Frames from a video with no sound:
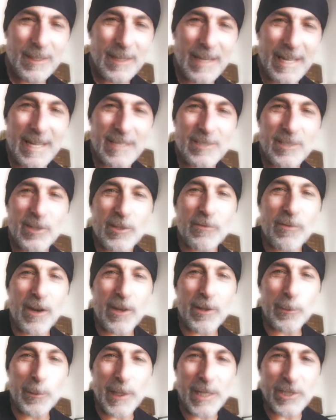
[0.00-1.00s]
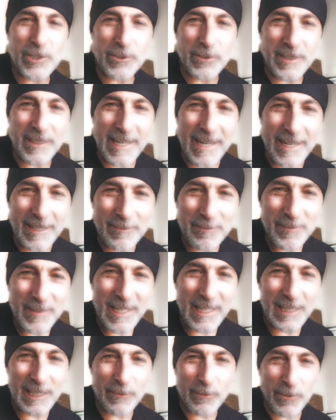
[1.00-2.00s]
I ask that the Father bless you today.
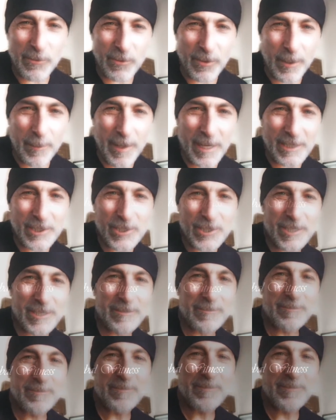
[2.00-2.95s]
I love you very much.